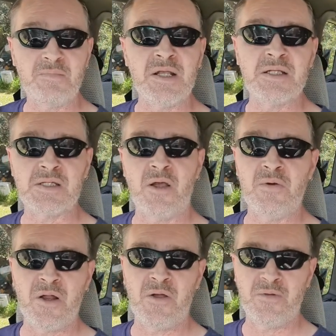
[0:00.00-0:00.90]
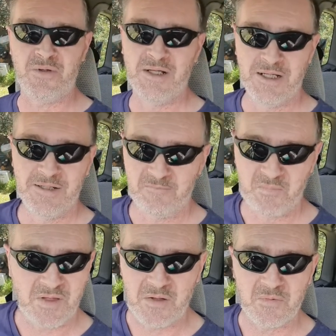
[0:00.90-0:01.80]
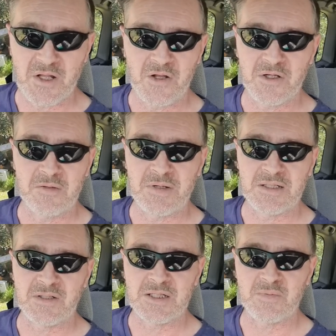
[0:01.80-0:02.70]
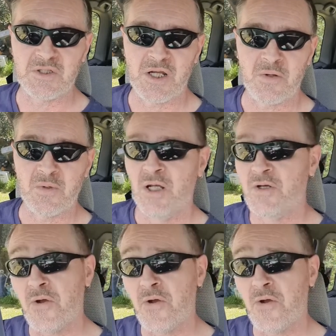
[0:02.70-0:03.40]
to me and say no, they're not going to monetize my channel.